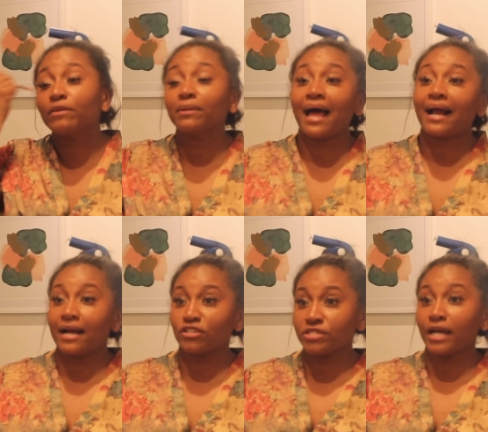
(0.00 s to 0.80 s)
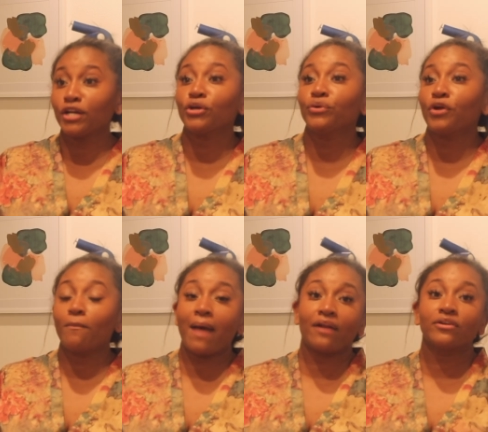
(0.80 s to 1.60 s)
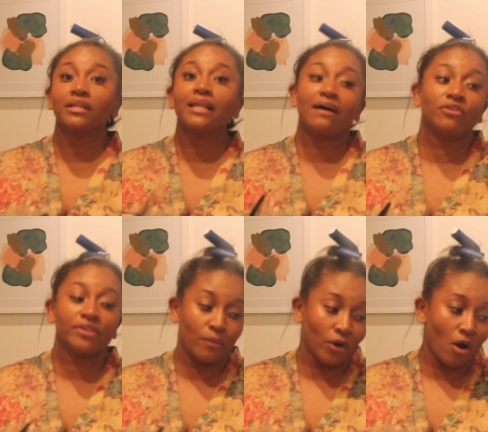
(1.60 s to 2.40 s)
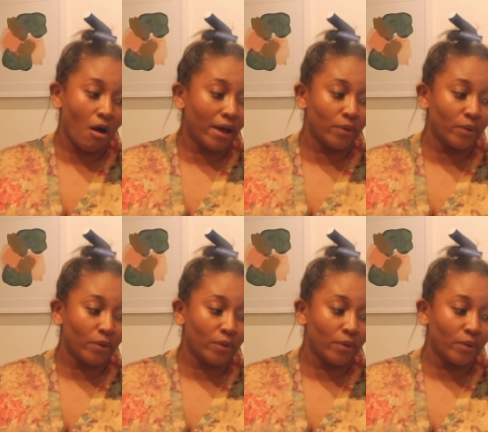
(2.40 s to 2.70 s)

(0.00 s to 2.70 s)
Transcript: black actress I knew, no matter the level they were on,